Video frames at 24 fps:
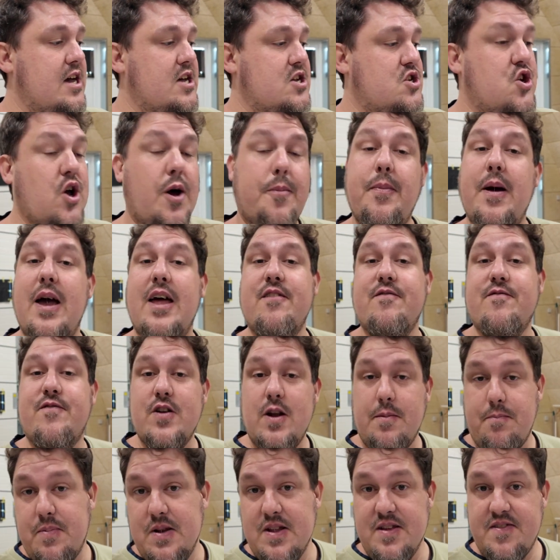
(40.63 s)
top and
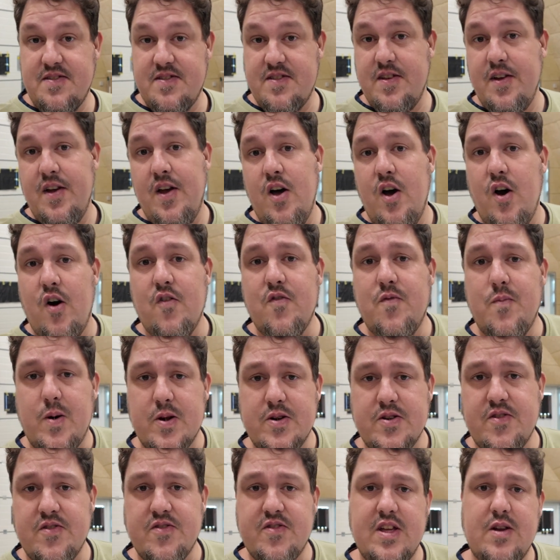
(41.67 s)
flop list of
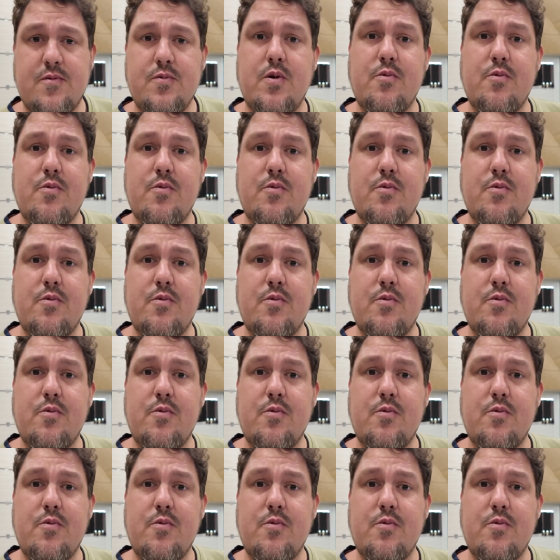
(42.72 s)
models that